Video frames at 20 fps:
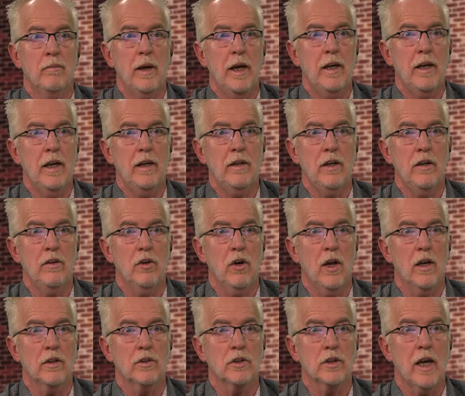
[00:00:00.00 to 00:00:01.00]
paying
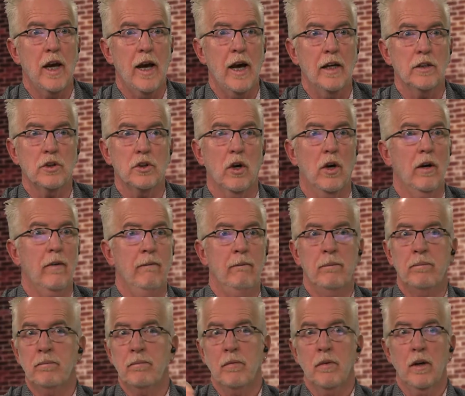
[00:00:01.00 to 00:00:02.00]
$18 cash, or
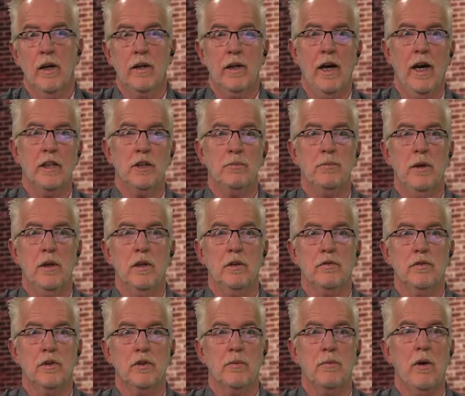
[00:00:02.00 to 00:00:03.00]
a cash bill
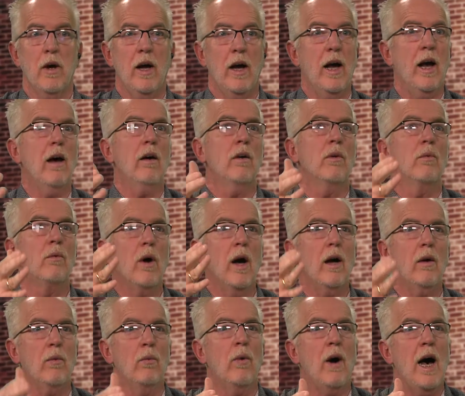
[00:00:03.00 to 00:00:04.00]
is for supply?
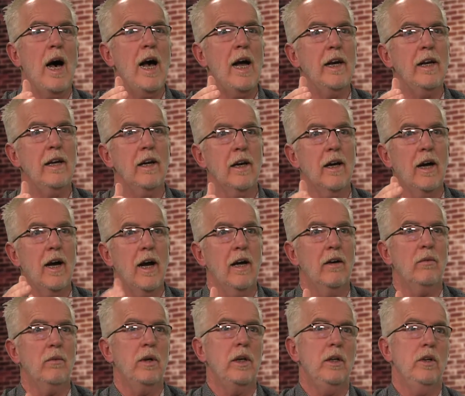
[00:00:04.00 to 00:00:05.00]
Why
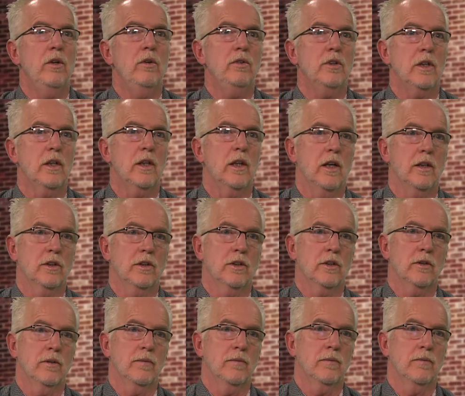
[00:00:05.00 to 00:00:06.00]
aren't we using
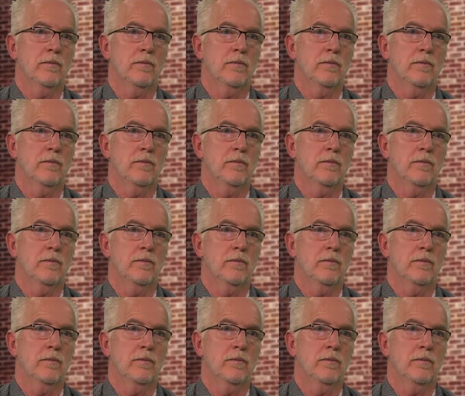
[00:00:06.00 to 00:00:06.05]
this?"